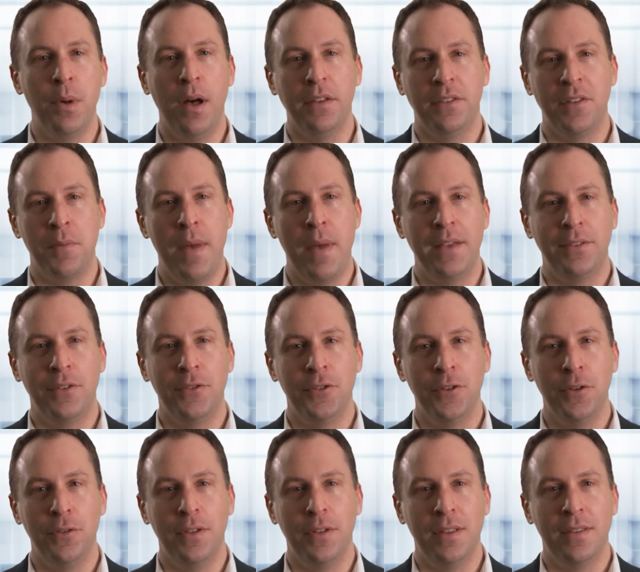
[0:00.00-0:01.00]
Boston,
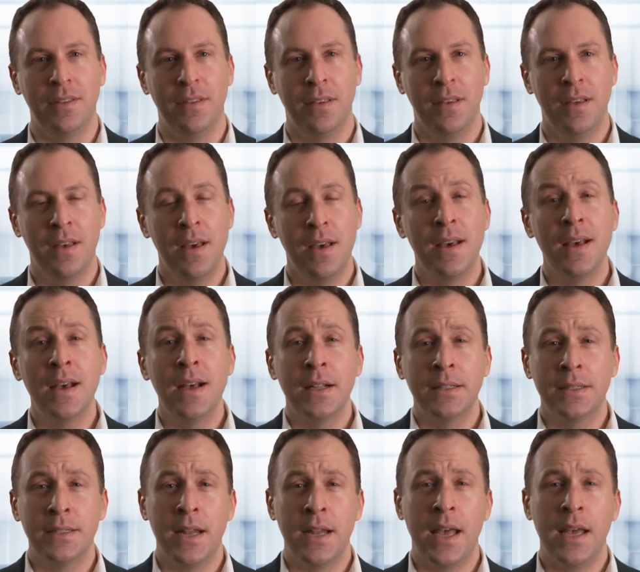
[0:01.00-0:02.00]
Massachusetts.
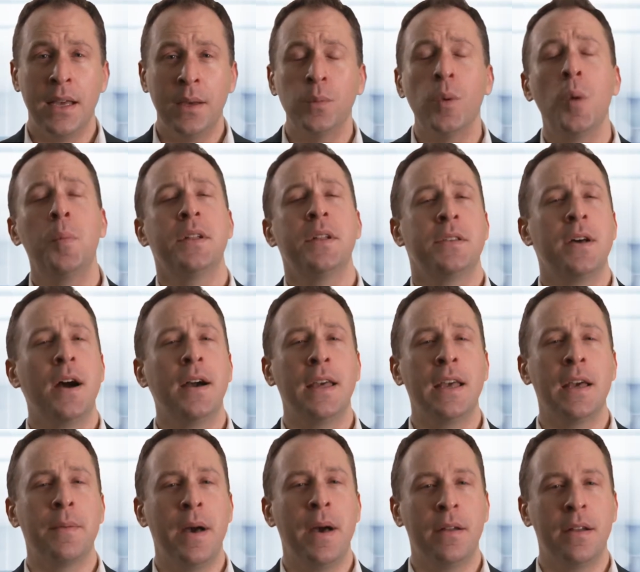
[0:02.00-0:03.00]
Today, we'll be
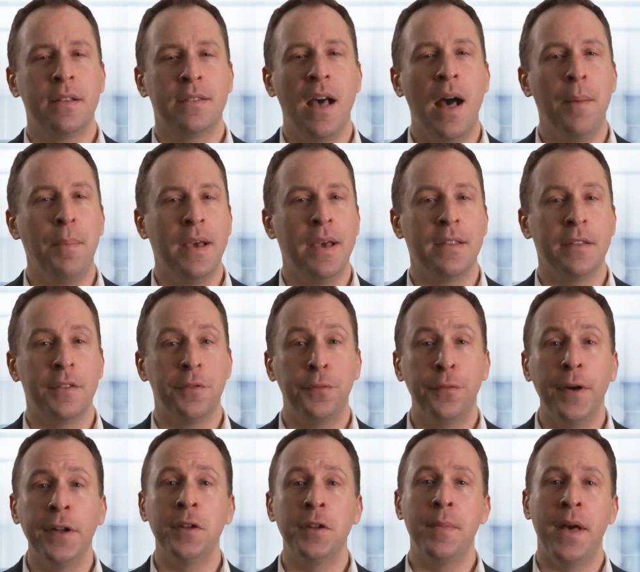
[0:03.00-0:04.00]
talking about a topic that's
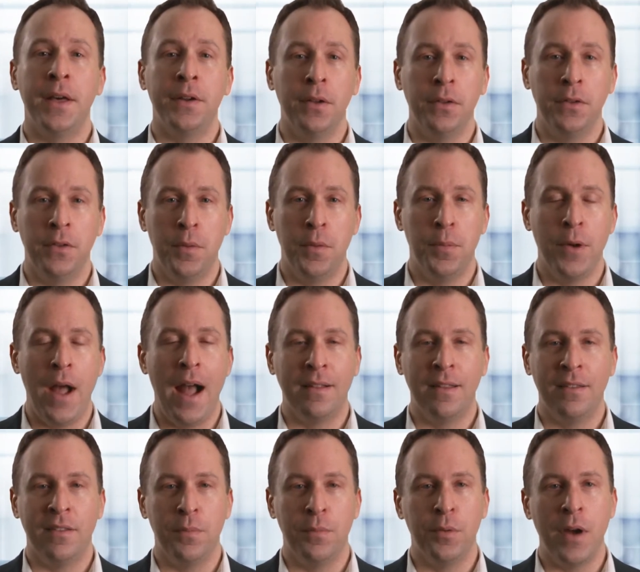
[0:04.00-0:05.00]
fundamental to the
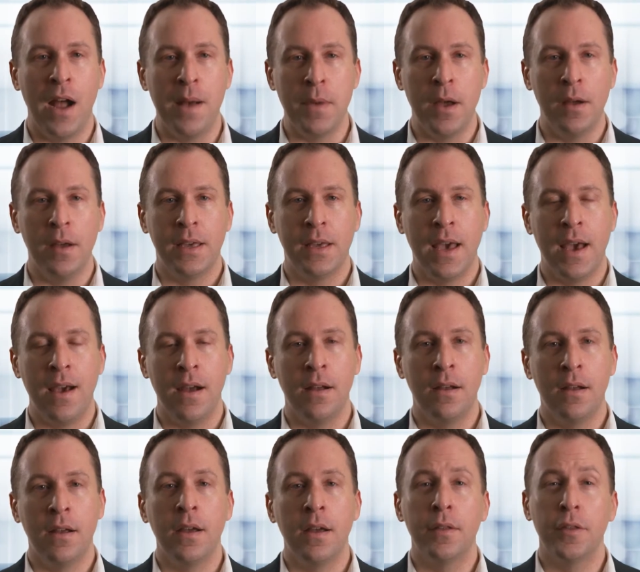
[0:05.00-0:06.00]
practice of primary
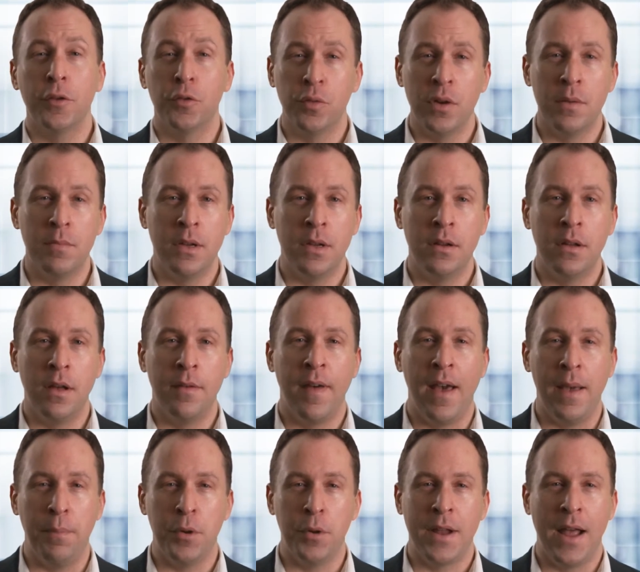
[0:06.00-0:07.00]
care the treatment of
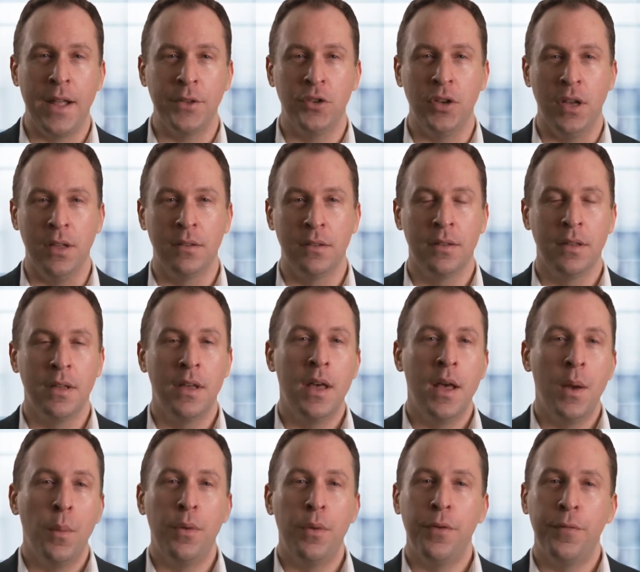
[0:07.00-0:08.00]
hypertension,
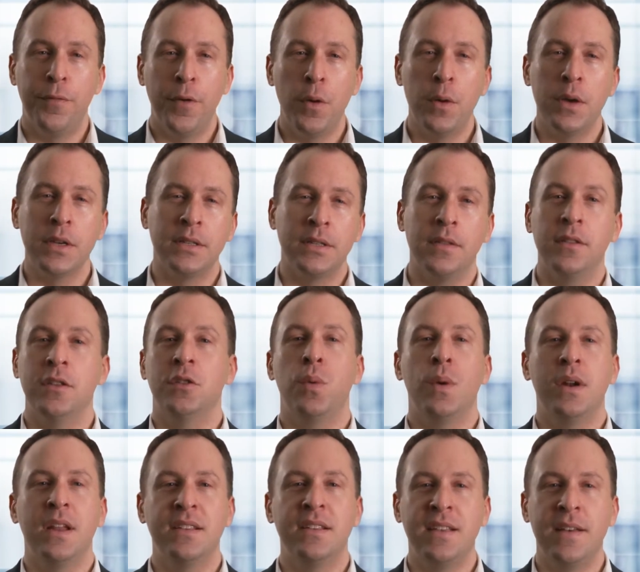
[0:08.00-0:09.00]
with a focus on the
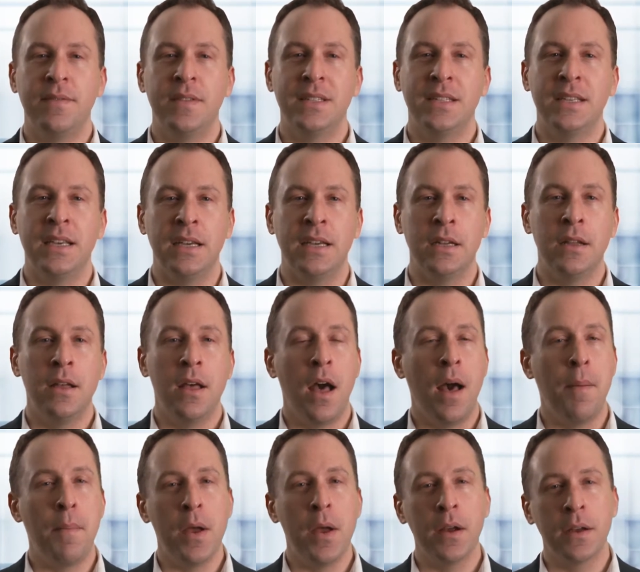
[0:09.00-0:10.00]
2017
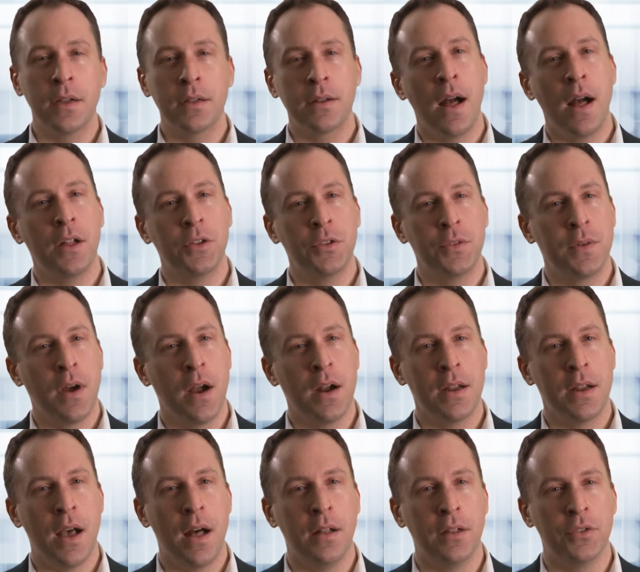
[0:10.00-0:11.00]
American College of
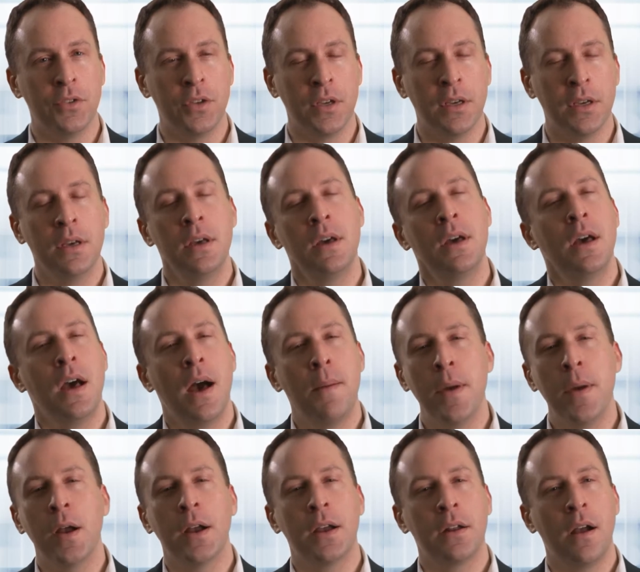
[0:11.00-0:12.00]
Cardiology
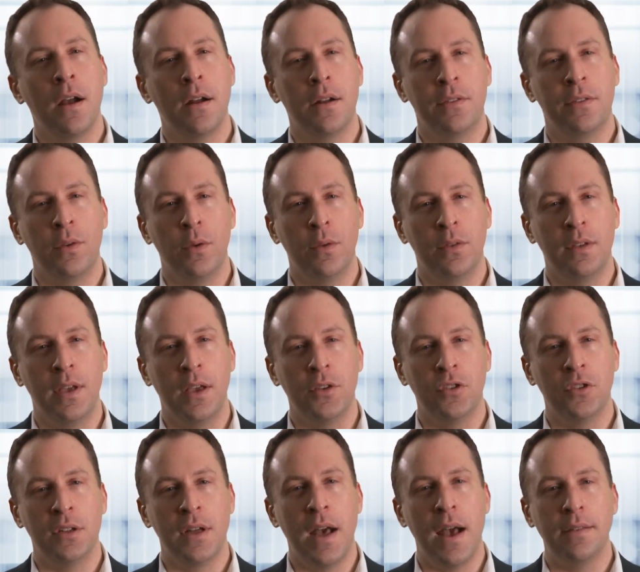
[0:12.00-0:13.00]
American Heart
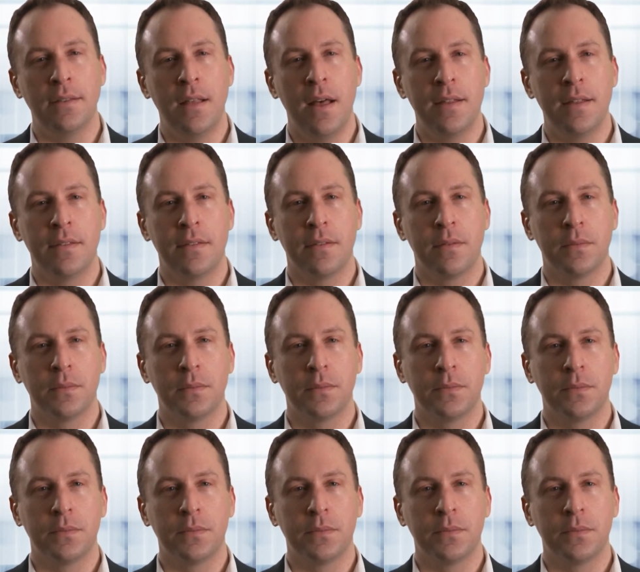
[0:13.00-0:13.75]
Association guidelines.